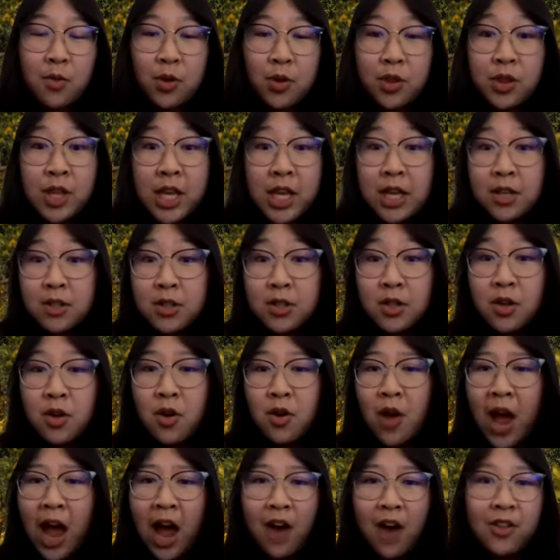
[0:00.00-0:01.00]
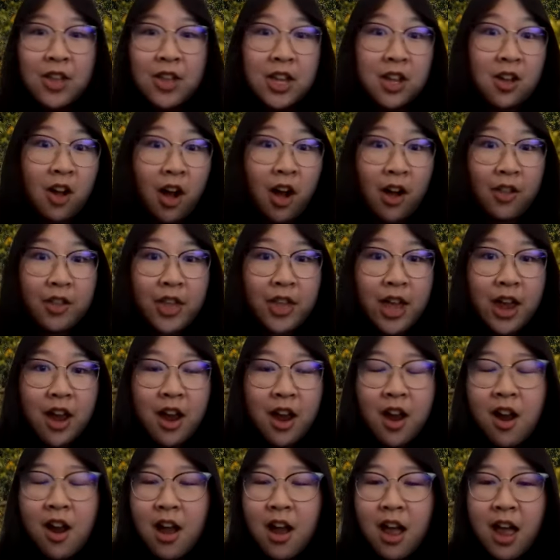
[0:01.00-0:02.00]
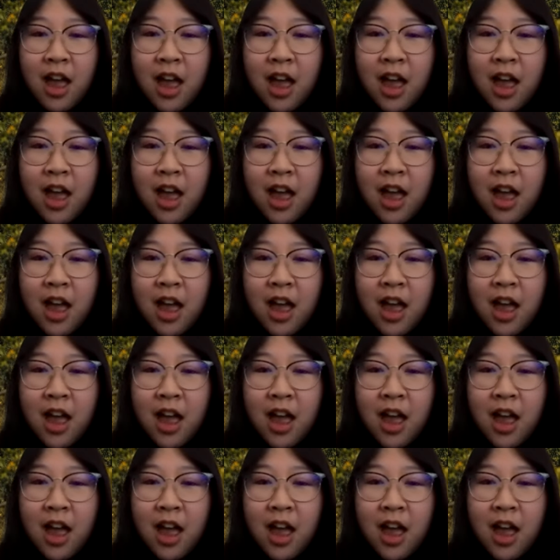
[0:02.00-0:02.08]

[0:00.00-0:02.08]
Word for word: what they do, how they got there.